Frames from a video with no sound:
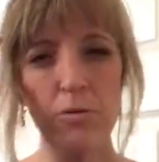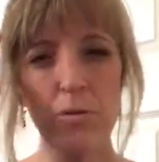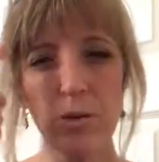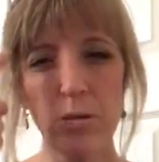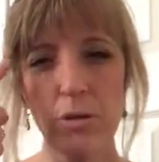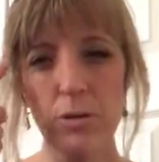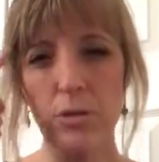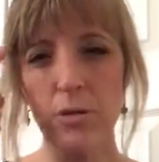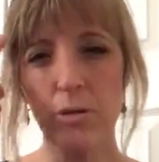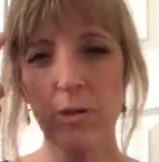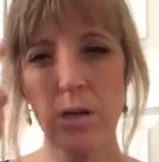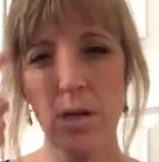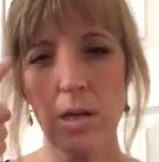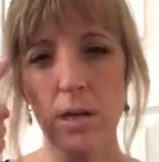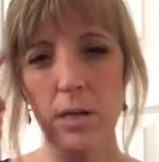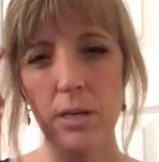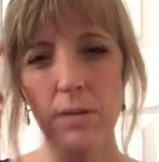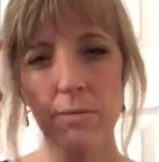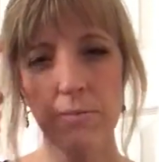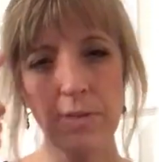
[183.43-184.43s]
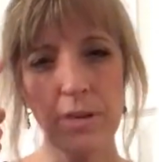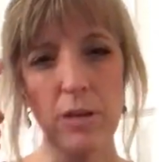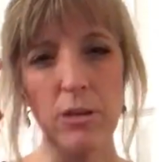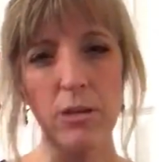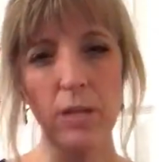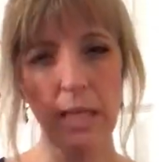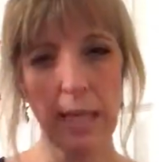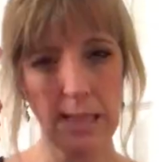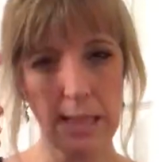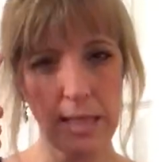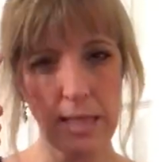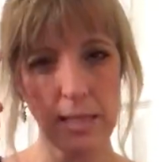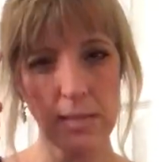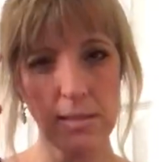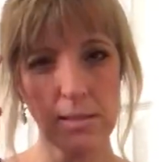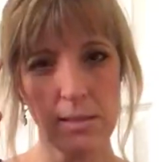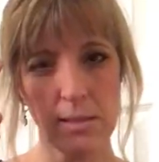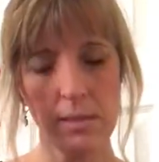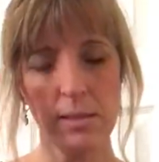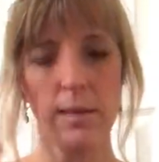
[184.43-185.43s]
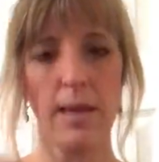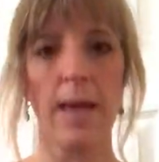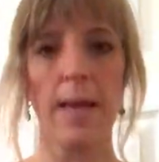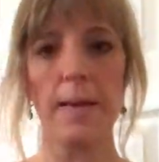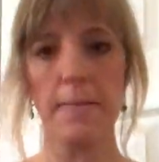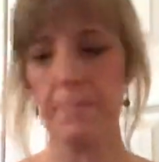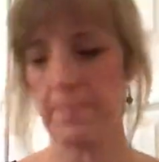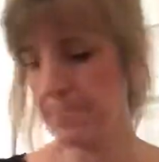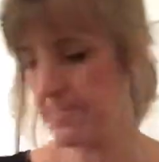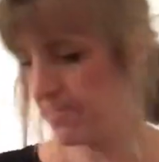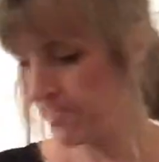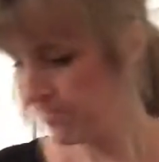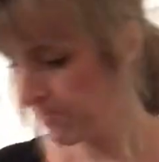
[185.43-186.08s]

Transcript: your finger like this, okay?